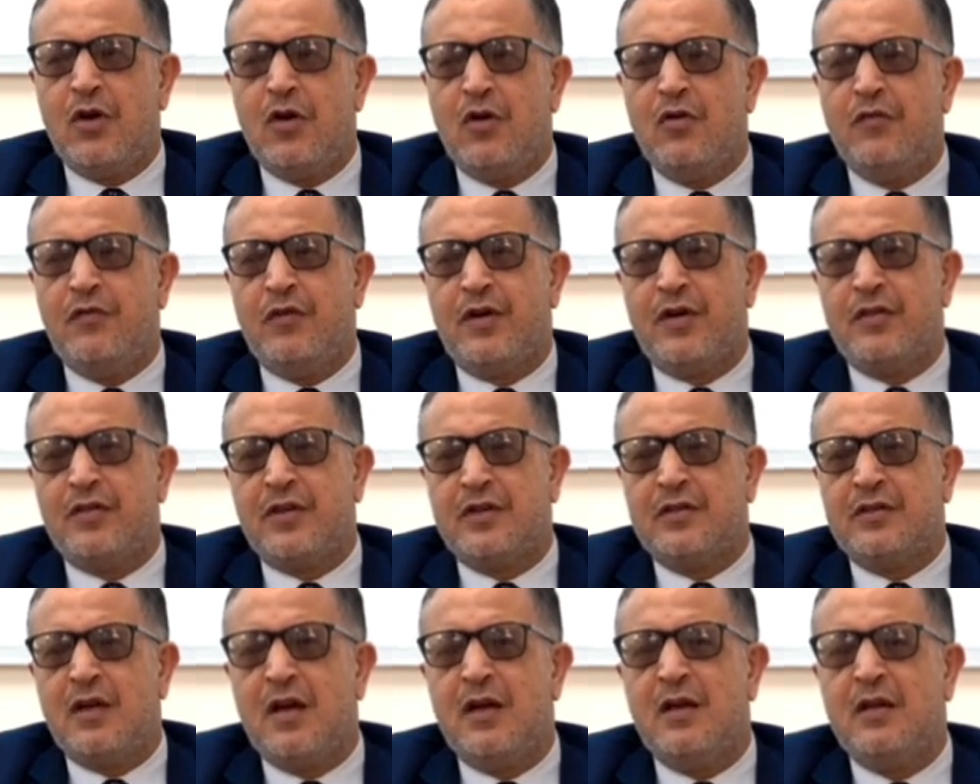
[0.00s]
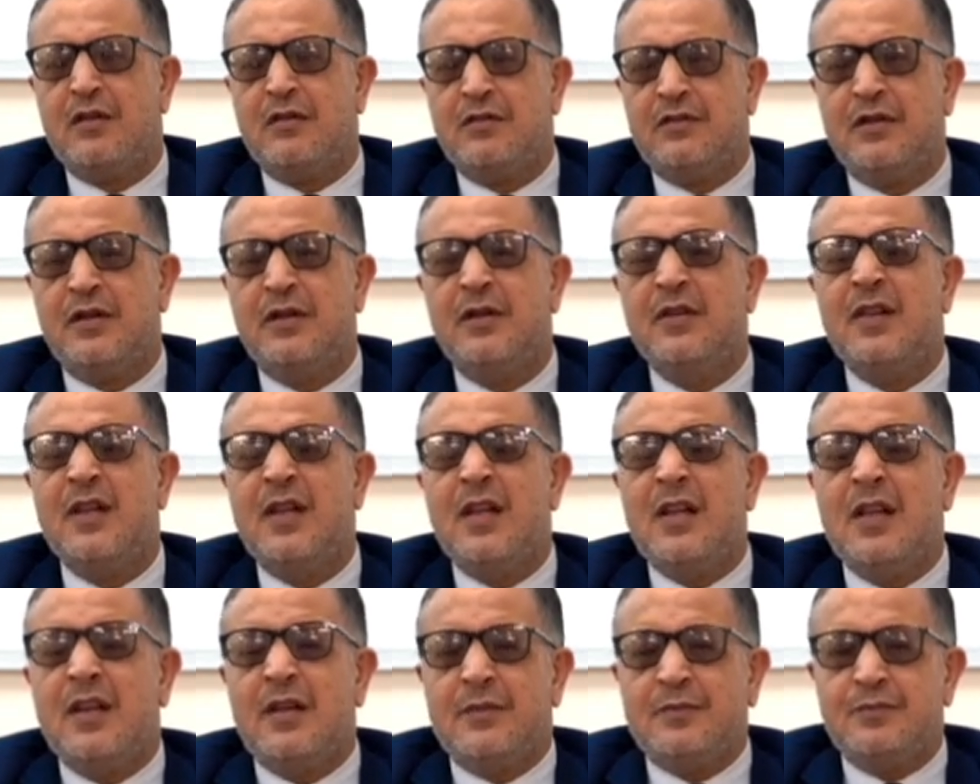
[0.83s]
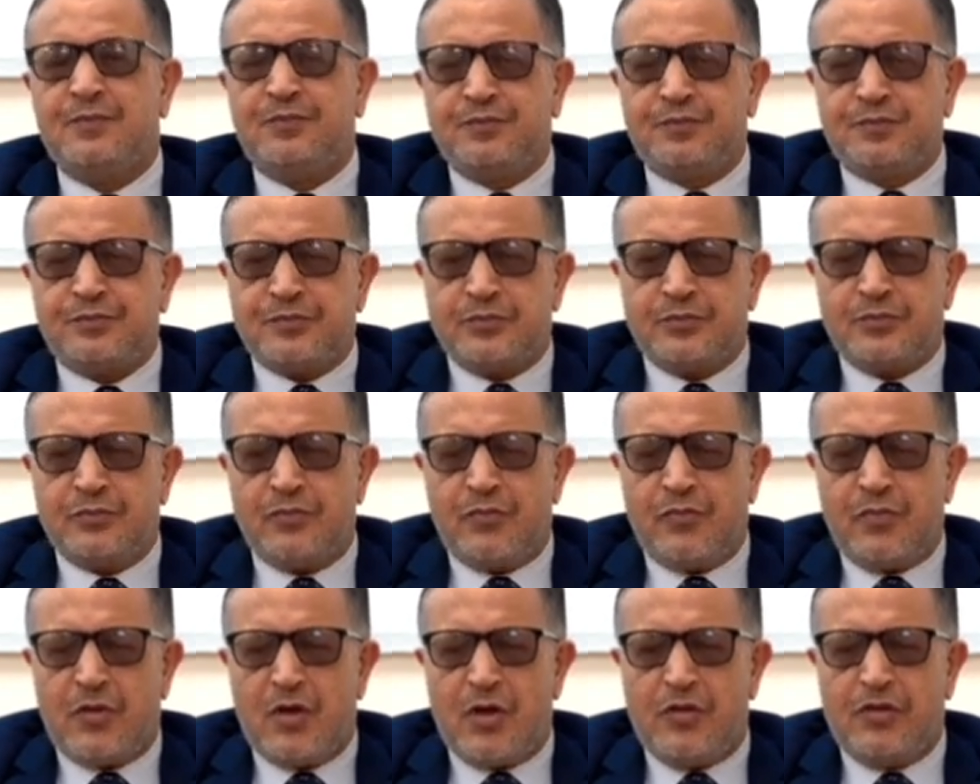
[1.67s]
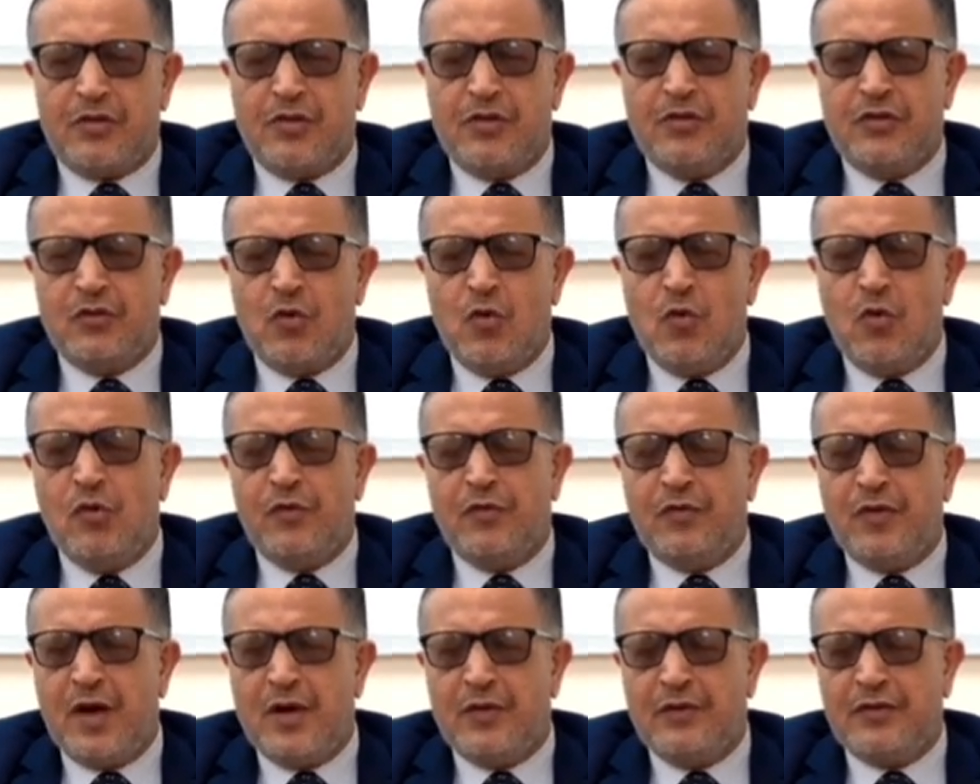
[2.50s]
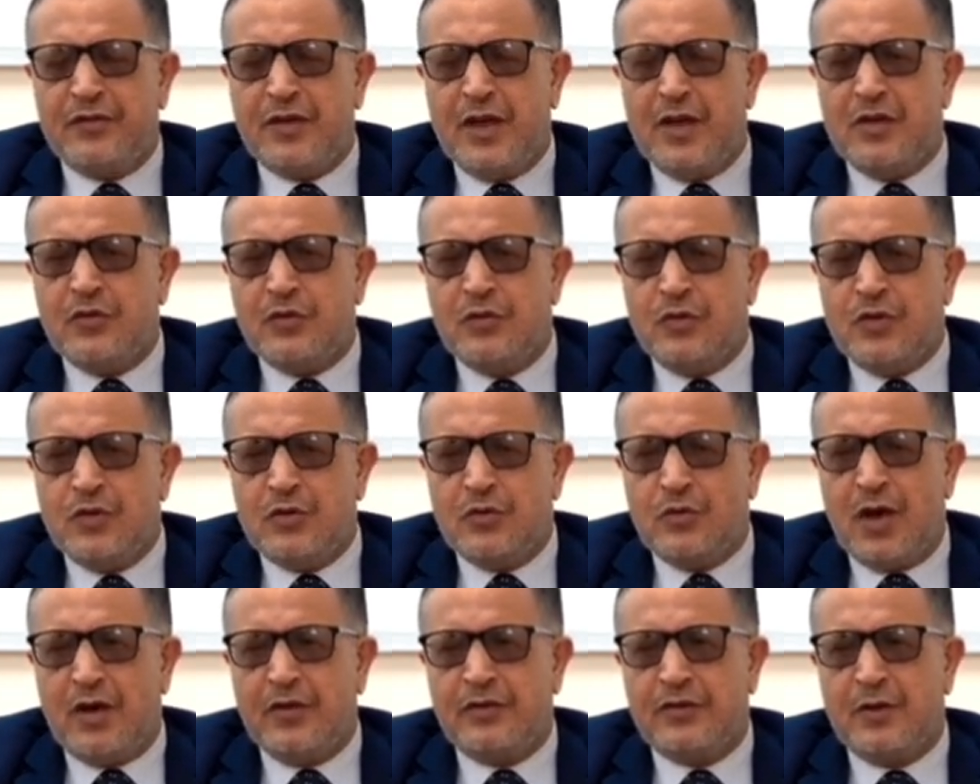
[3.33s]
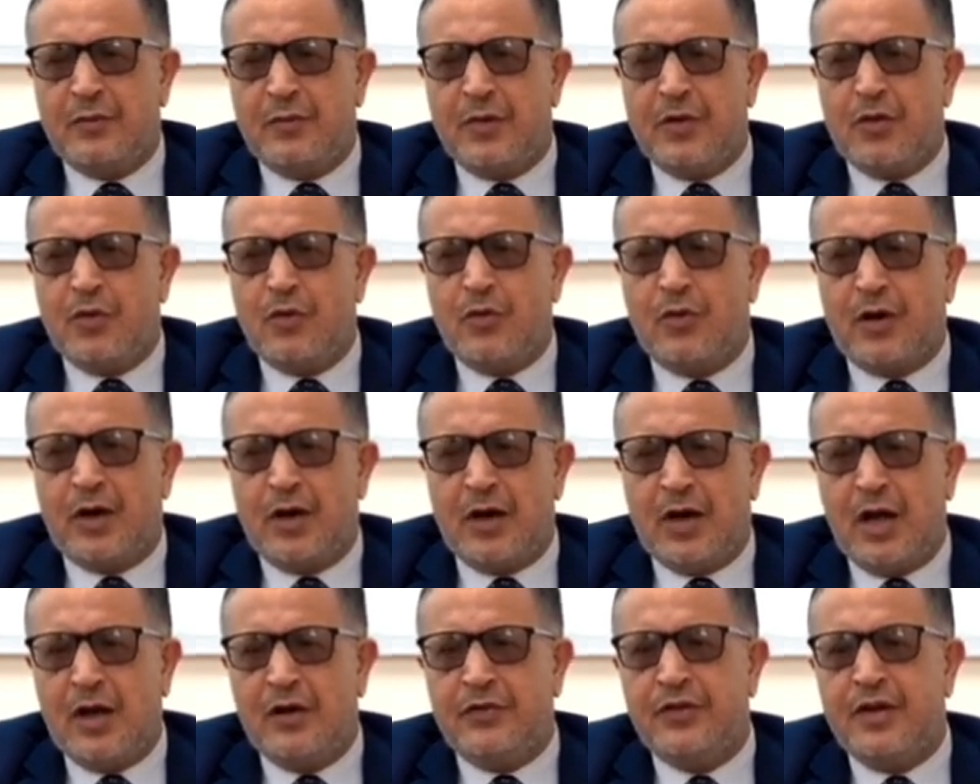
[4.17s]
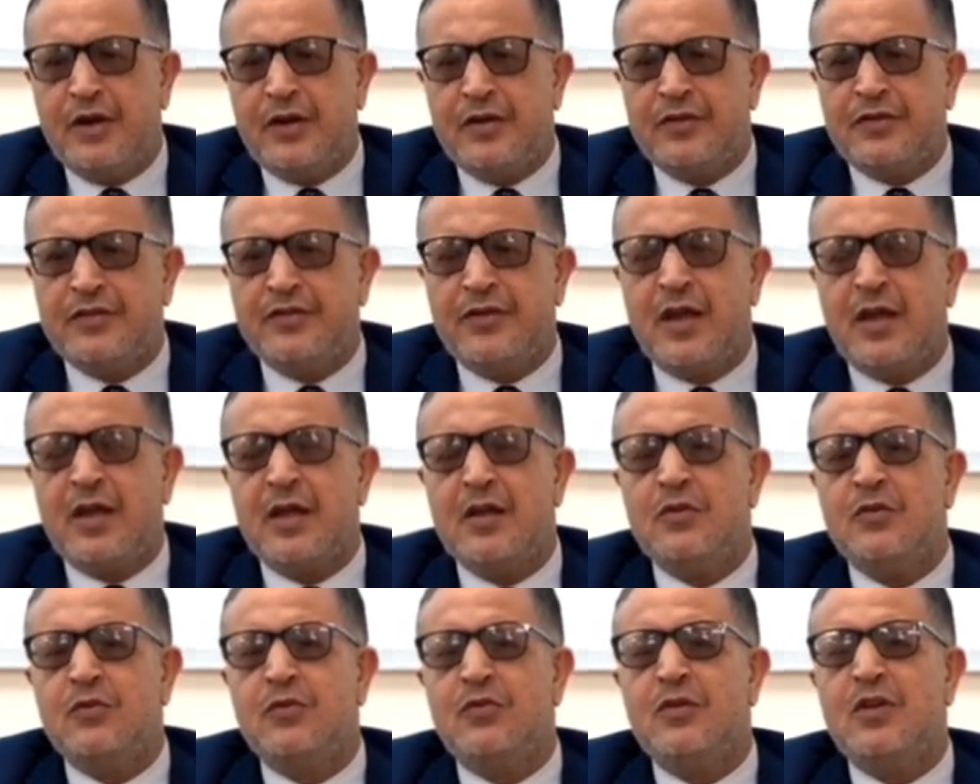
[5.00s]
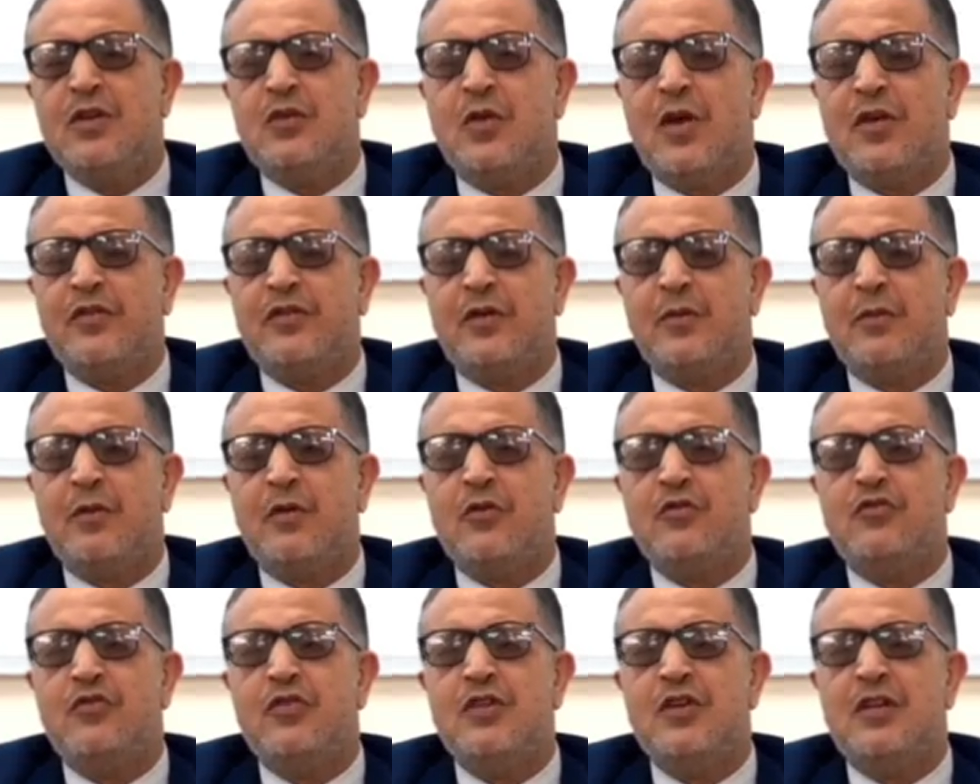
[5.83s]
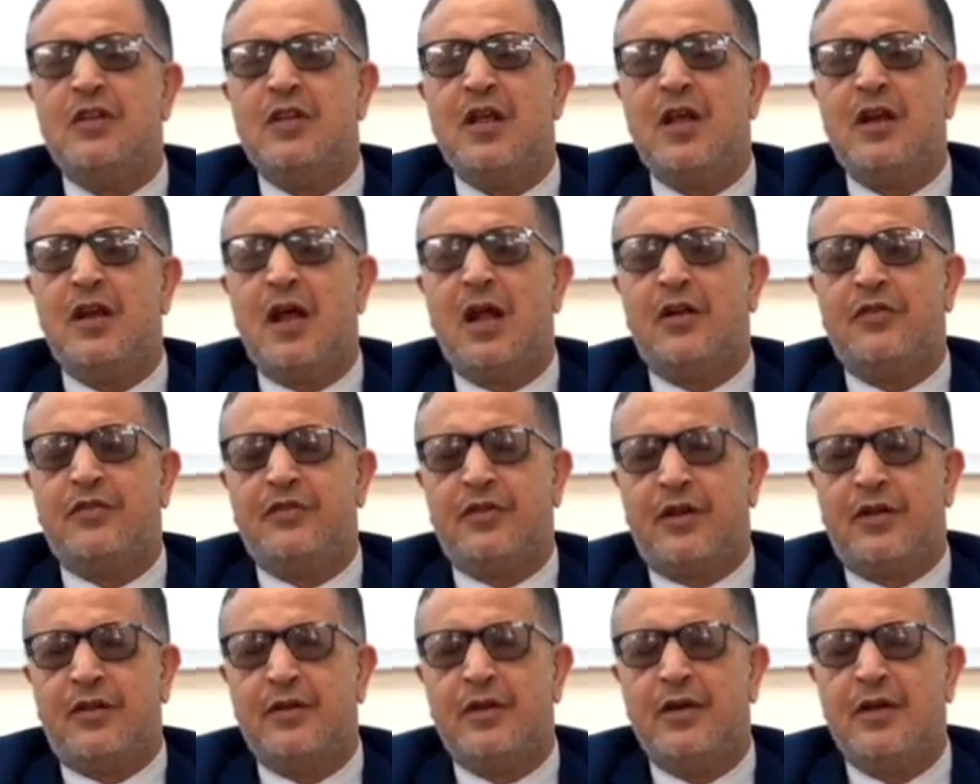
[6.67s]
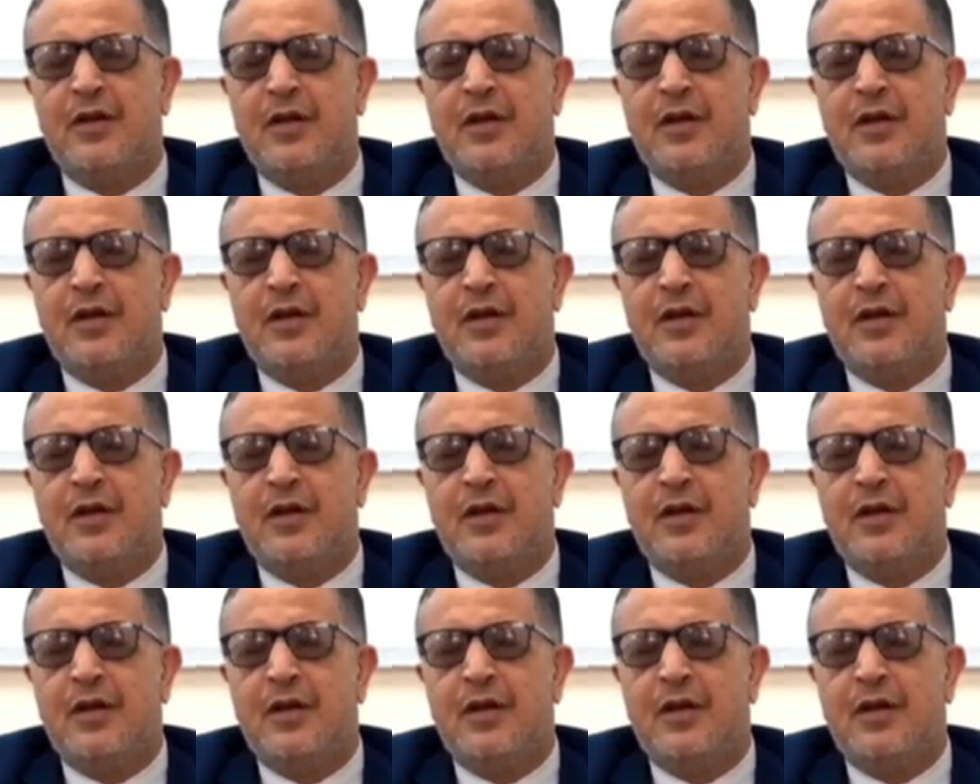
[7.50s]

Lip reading: over the tongues? This is all 5 sites you need to ask about the oral ulcer. Second, you need to ask about genital ulcer.